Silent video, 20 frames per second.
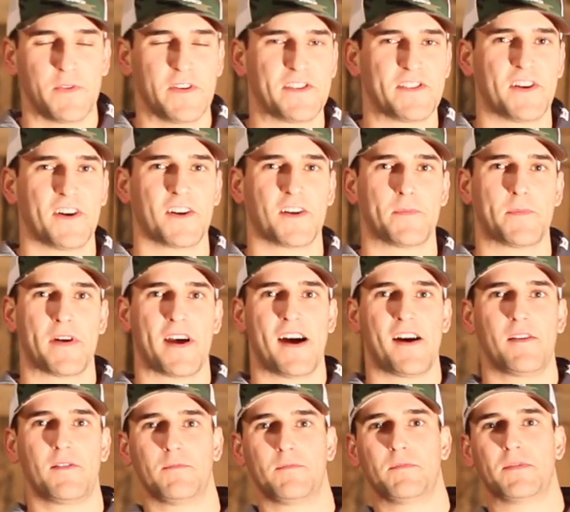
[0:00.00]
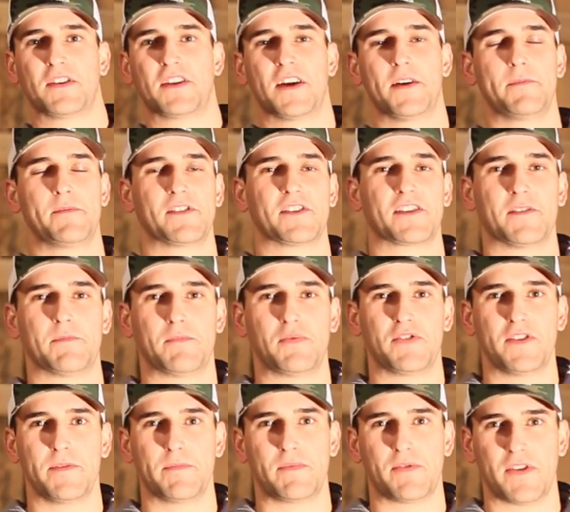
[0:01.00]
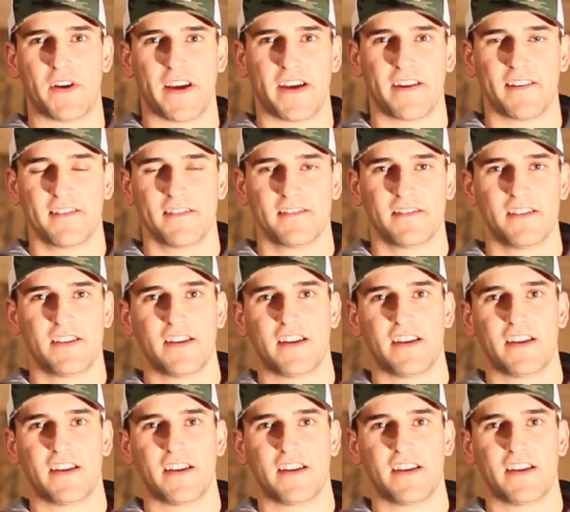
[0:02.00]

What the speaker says: we talk about becoming a complete player,